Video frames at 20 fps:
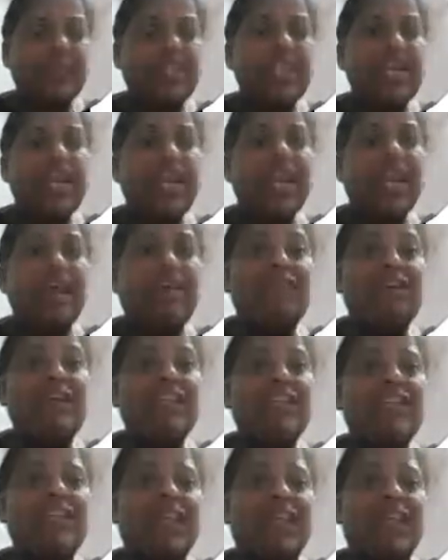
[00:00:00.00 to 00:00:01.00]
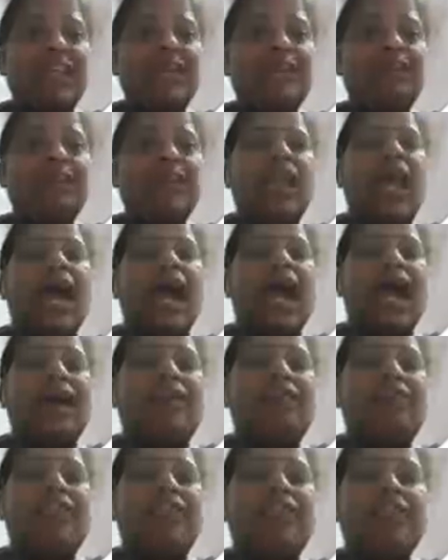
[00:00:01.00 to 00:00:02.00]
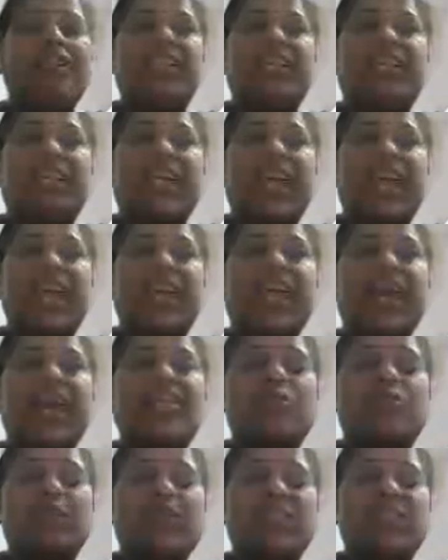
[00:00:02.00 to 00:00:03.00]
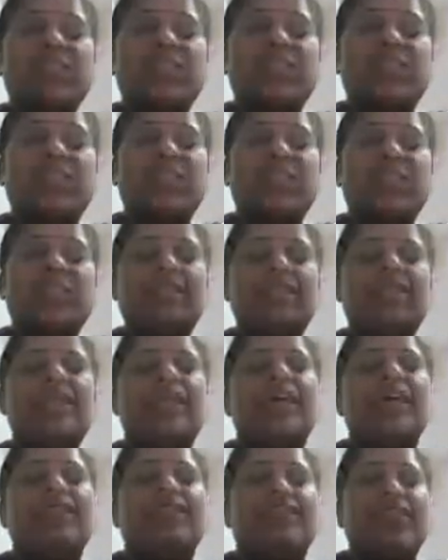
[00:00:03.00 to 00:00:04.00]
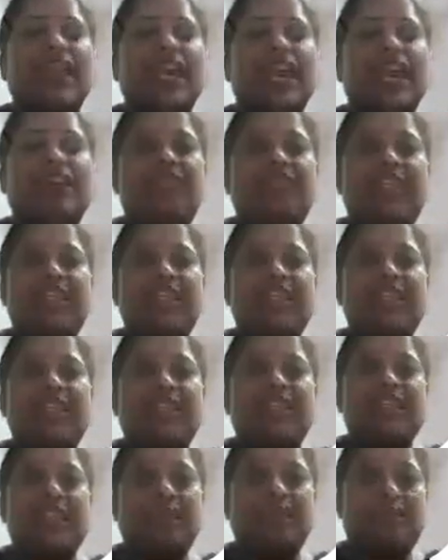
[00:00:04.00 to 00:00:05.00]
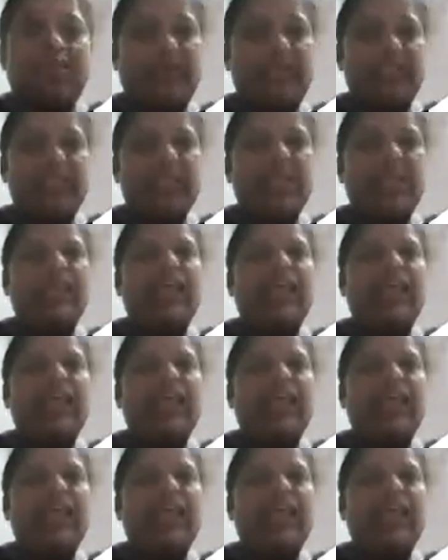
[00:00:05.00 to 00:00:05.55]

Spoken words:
Level 3, after the cake has been cut, we have eaten the piece.